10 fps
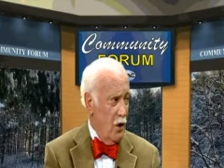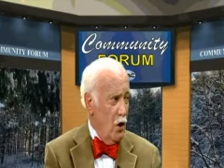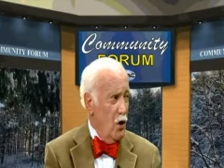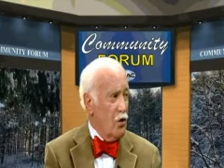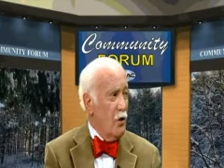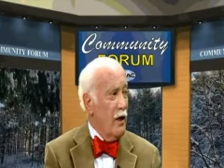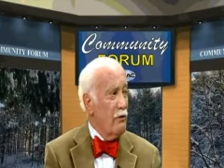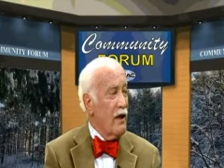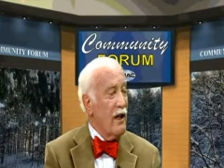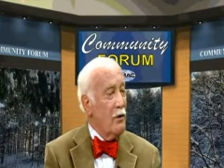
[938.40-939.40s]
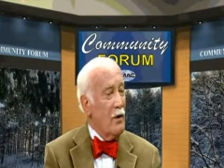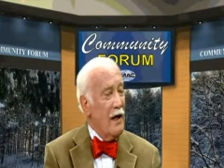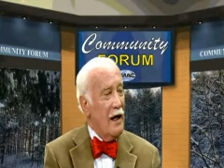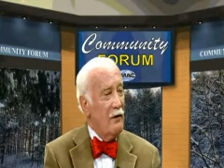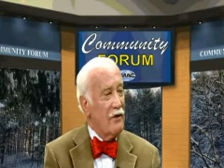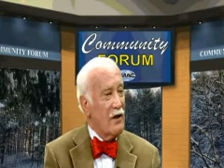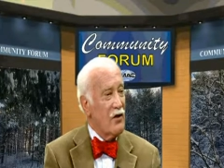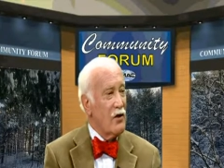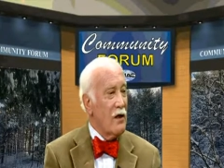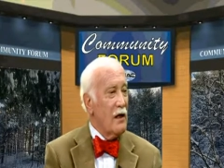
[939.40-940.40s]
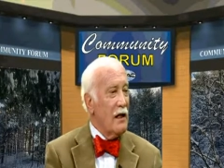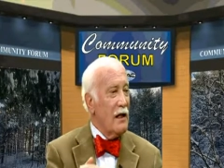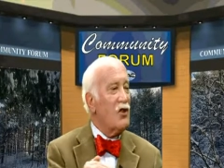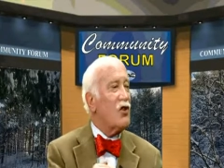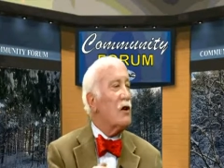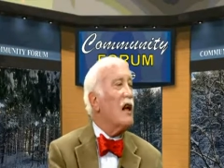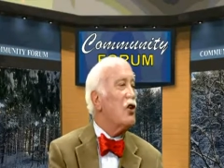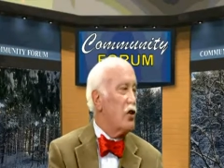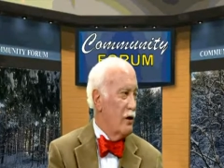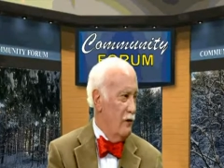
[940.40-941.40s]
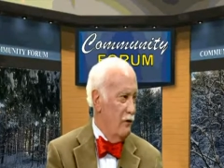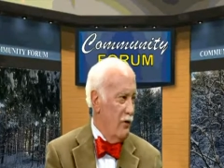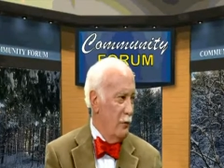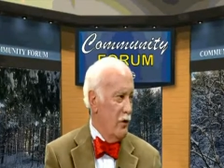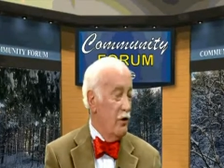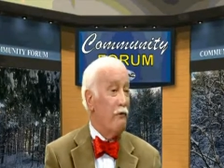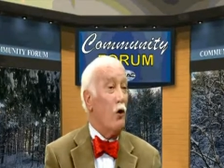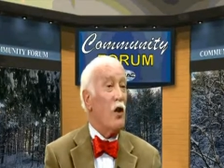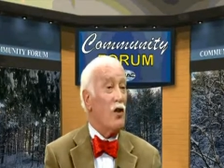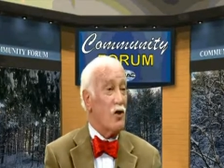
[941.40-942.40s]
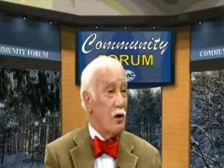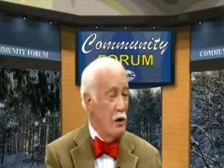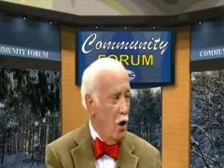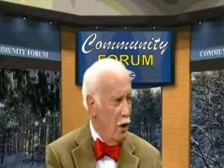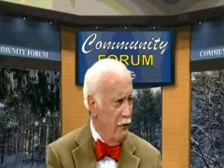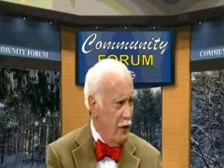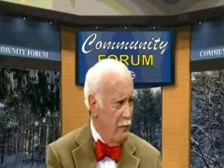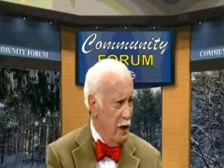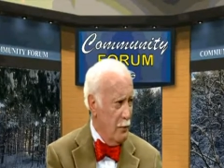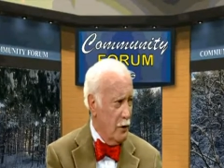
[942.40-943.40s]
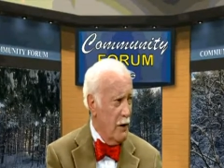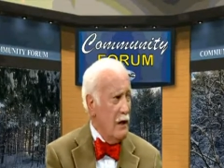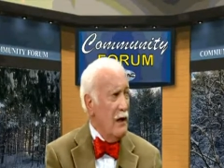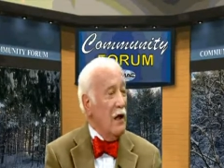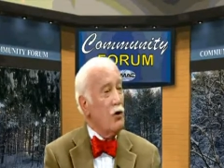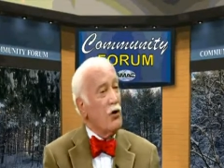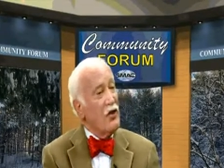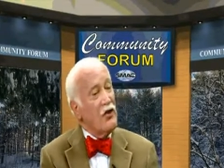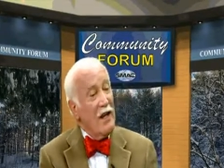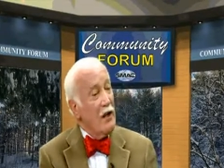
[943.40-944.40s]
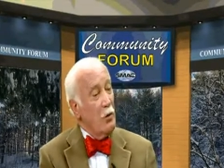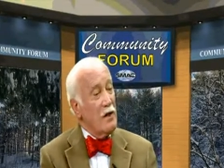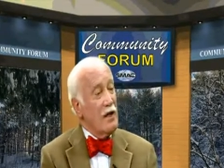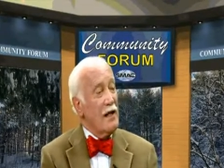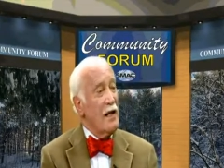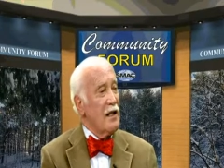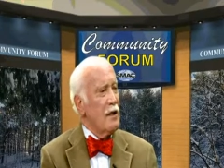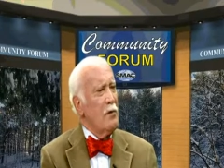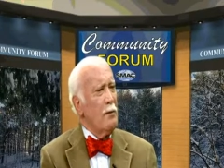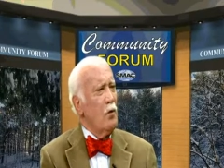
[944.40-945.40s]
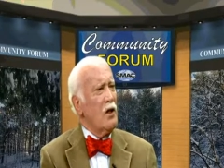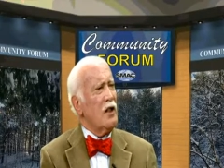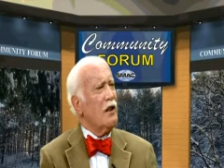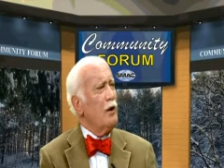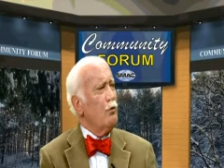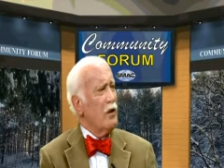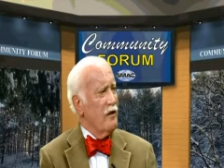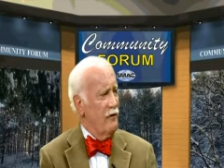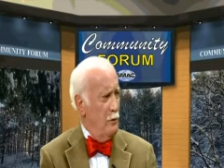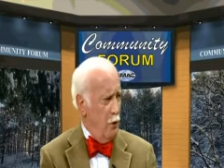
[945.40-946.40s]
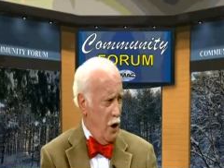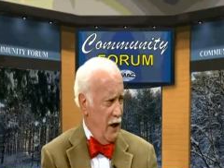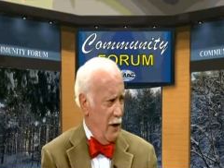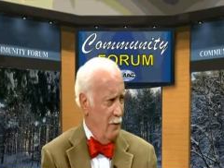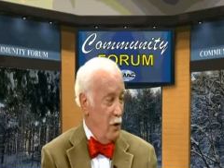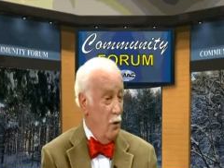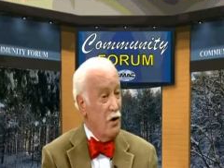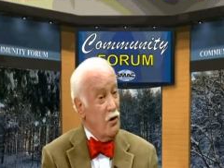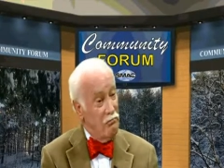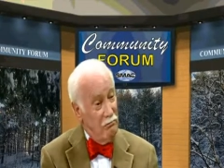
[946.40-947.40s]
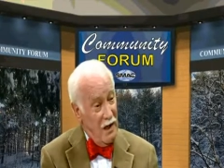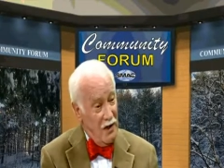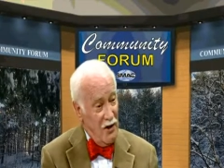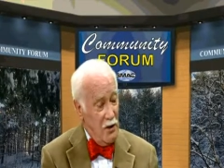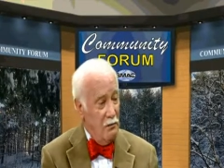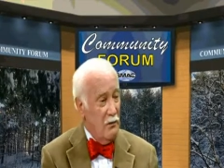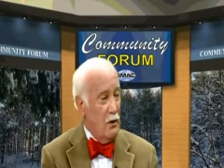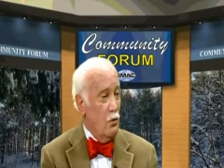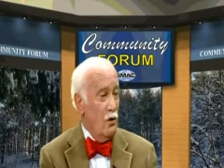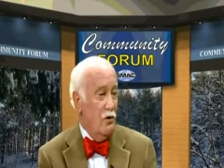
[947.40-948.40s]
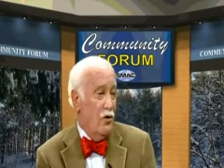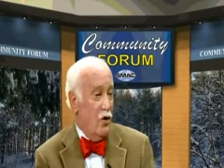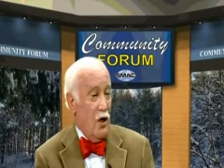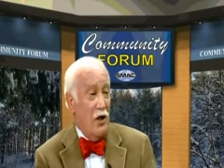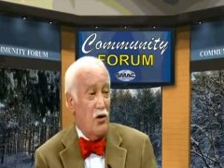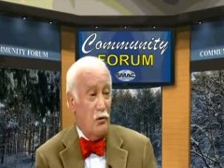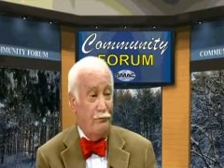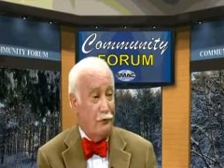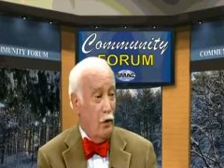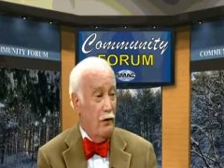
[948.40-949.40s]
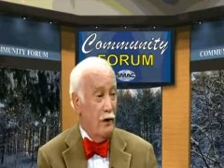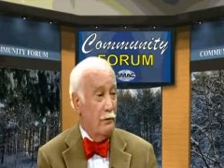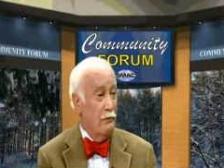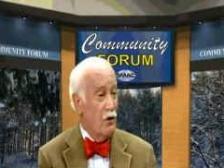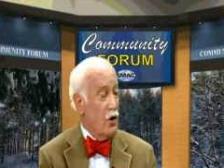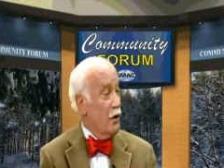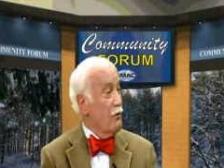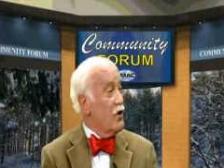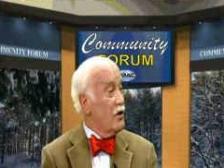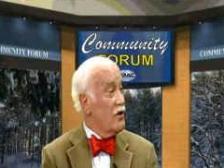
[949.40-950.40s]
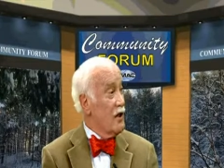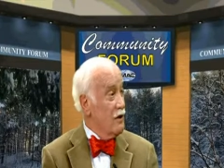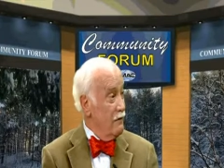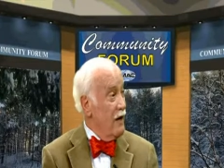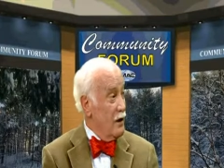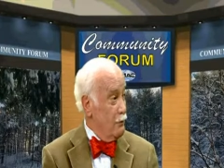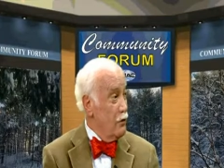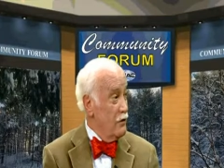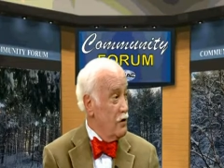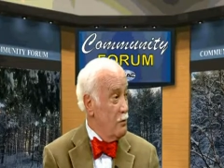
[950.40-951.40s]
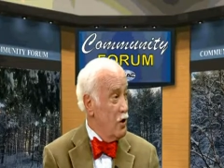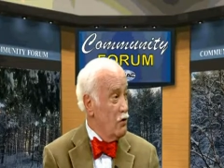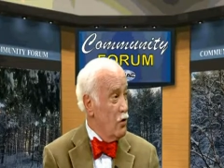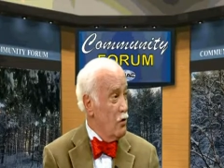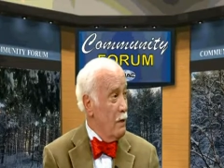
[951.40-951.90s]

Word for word: So there again, we have this insulation from the voice of the people. So the Senate was intended to be a more deliberative body which I sus would suggest over the generations has in fact proven to be true.